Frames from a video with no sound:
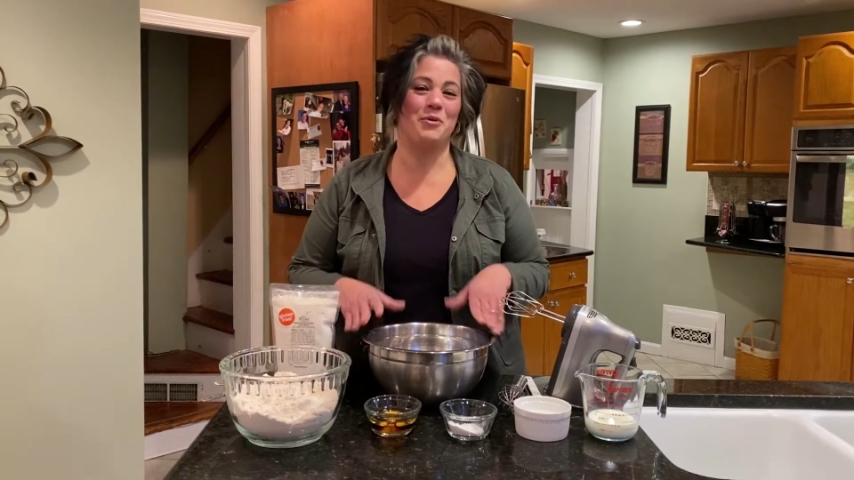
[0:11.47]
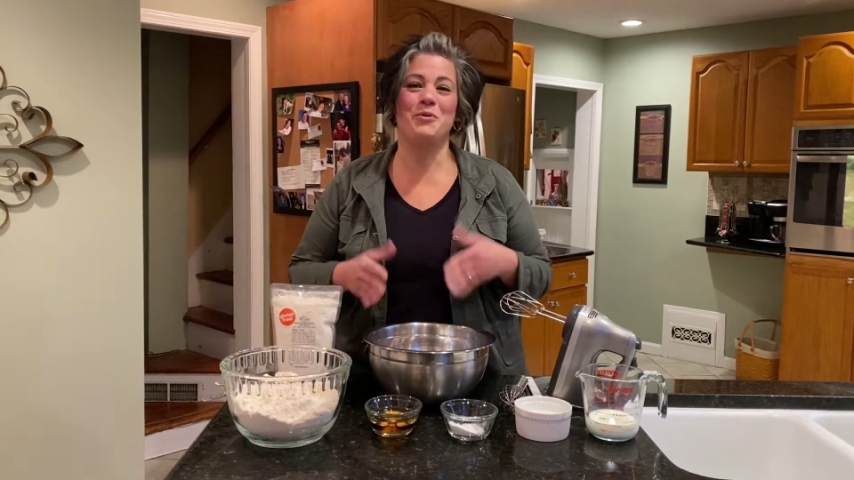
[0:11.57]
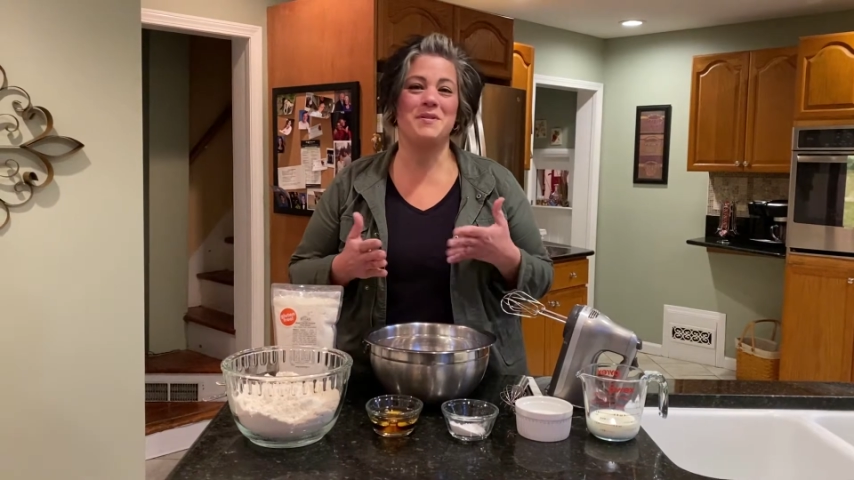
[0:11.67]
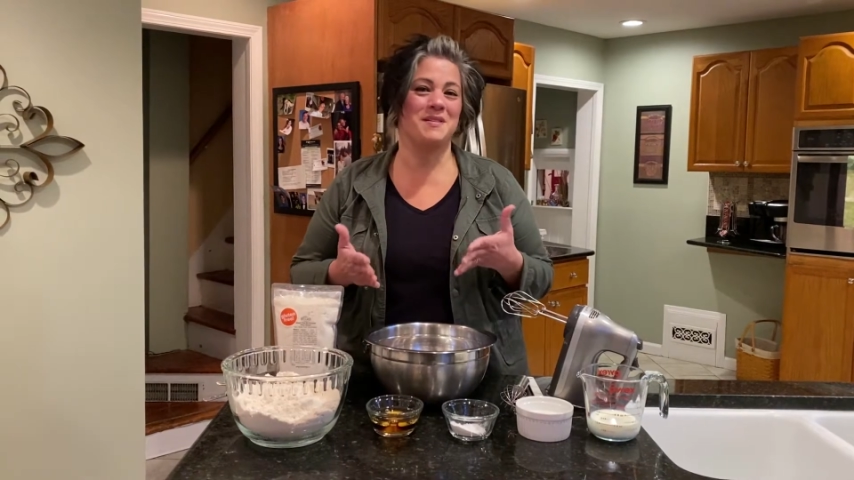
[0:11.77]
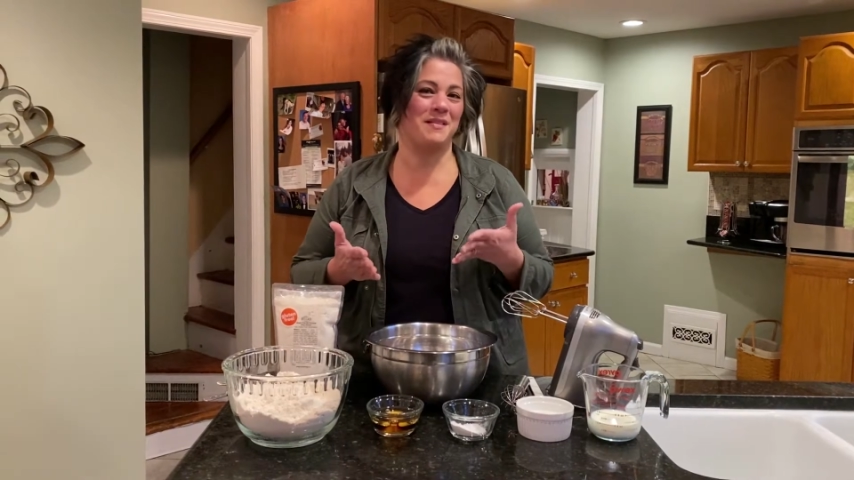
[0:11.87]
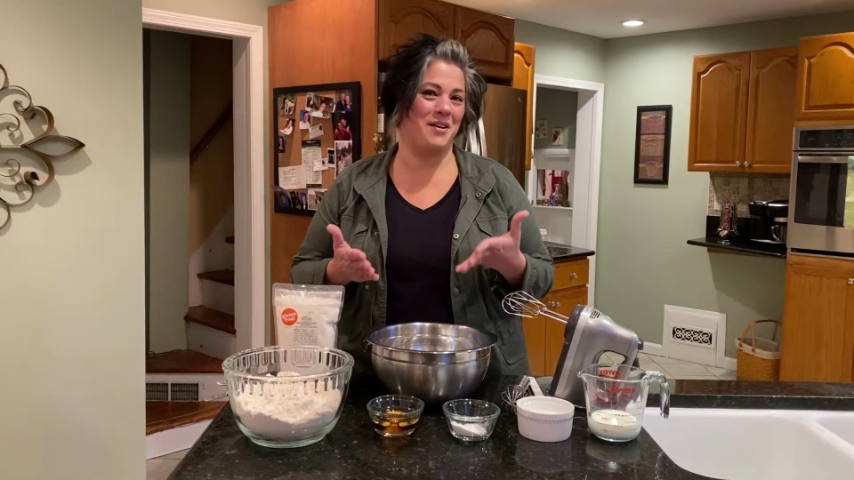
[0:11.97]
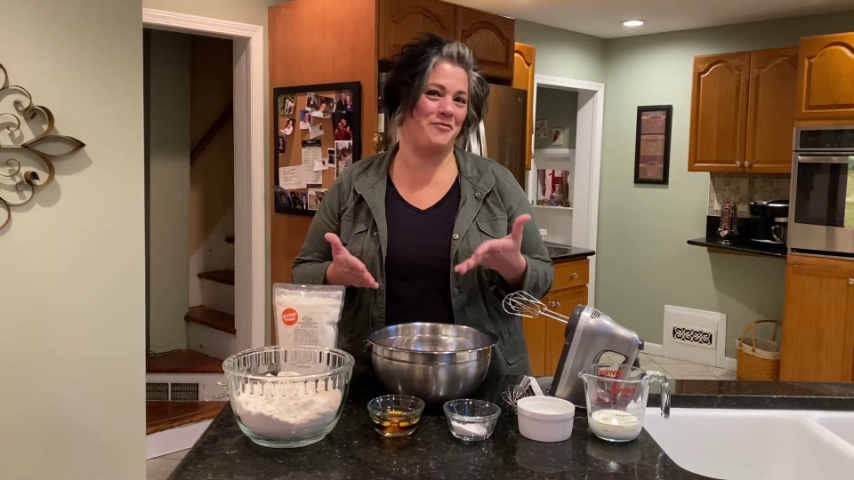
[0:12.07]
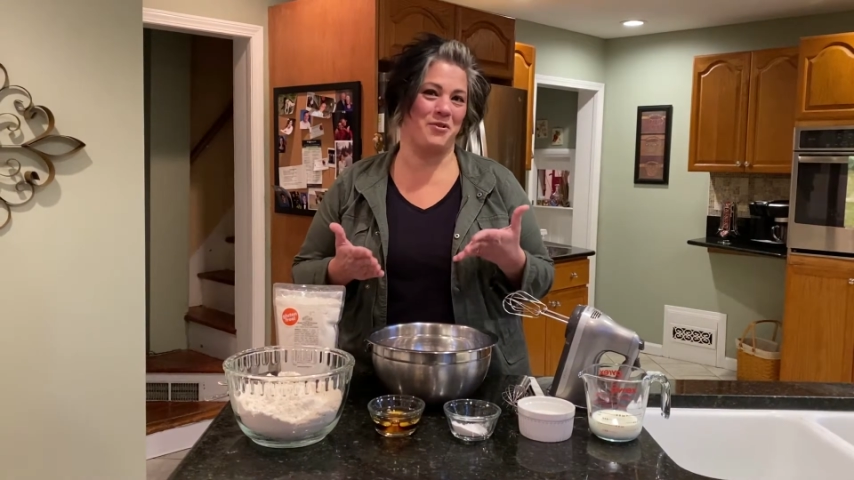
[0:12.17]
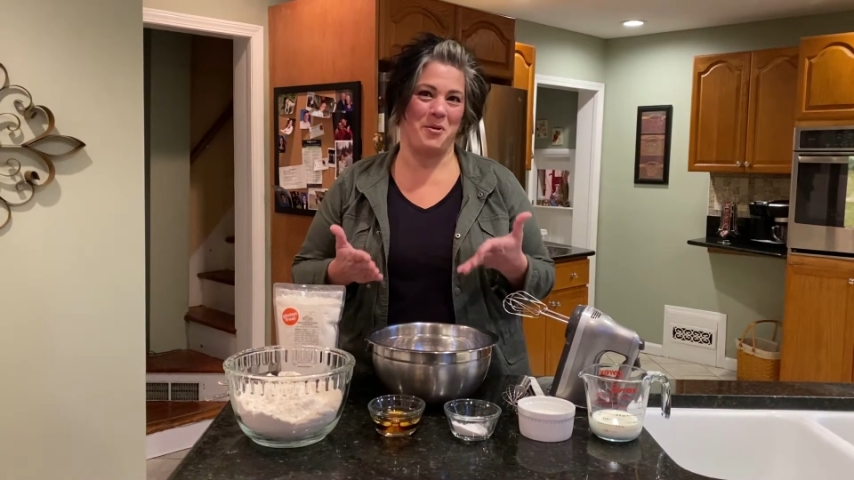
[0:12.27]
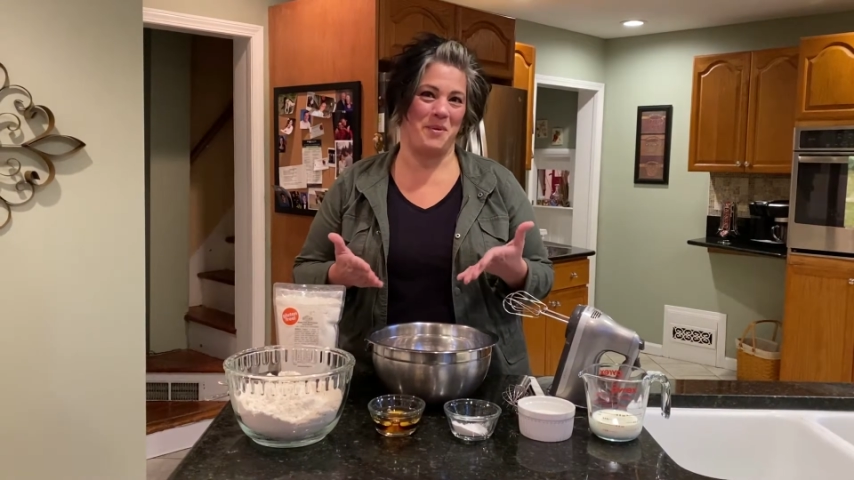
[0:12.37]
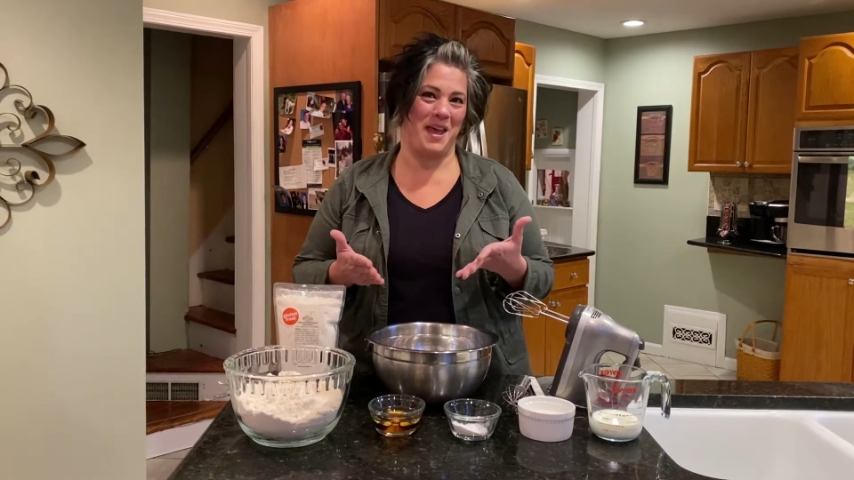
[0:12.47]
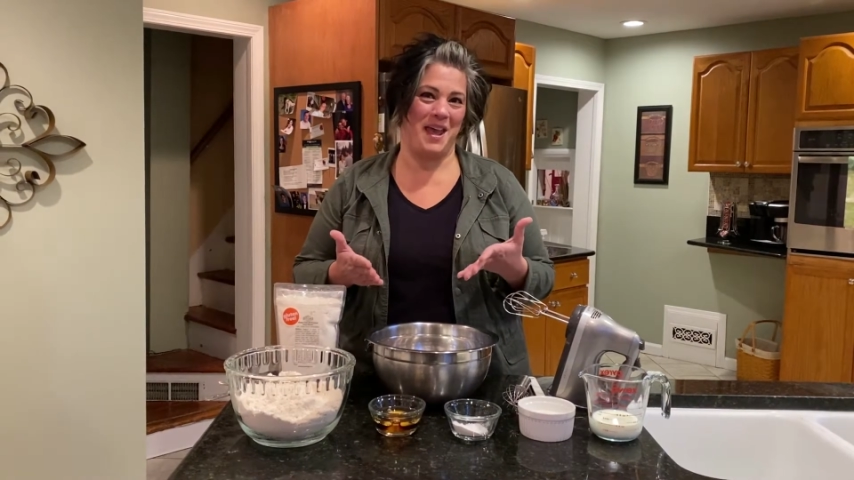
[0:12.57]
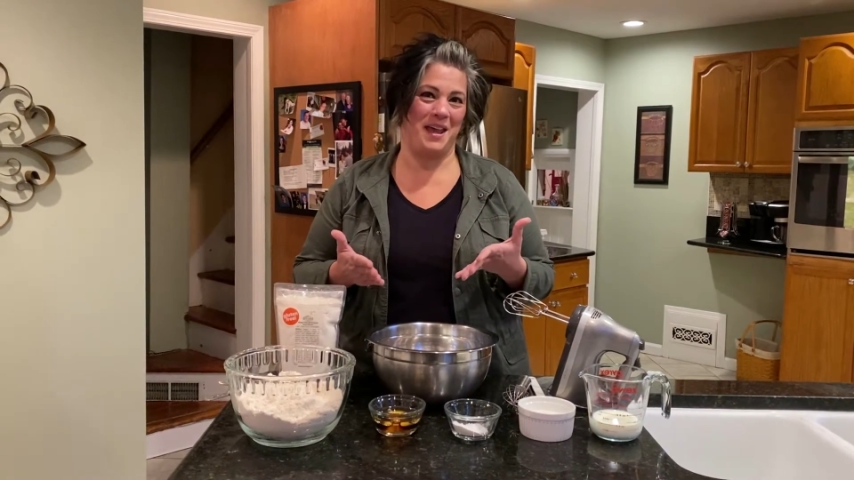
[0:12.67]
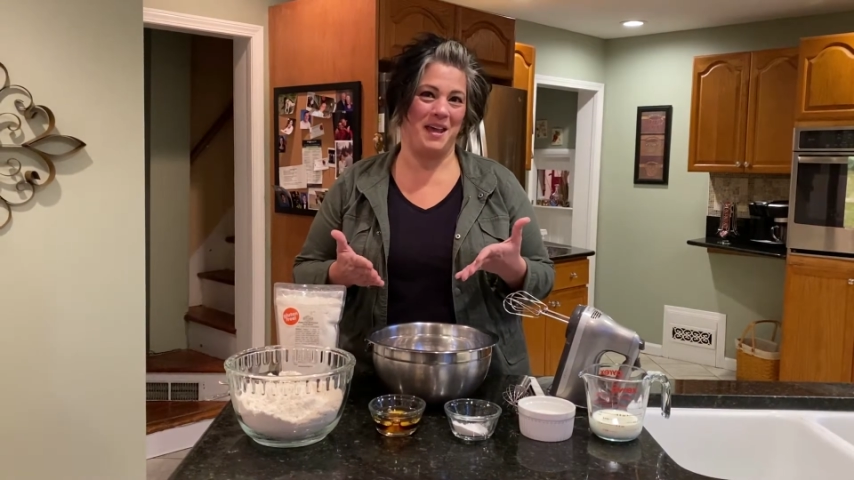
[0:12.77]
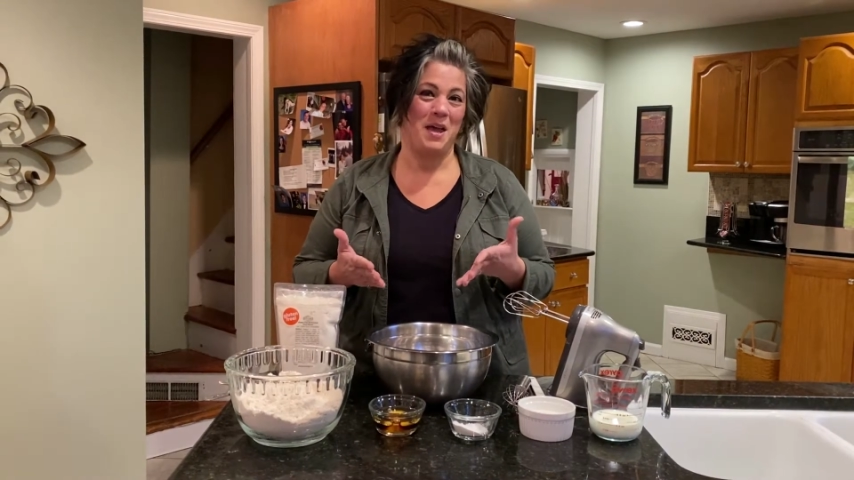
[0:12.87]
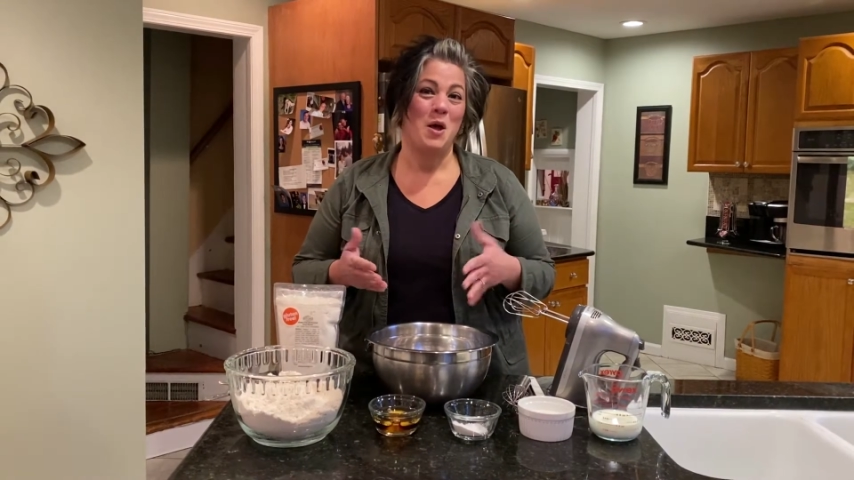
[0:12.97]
Who doesn't love crumb cake?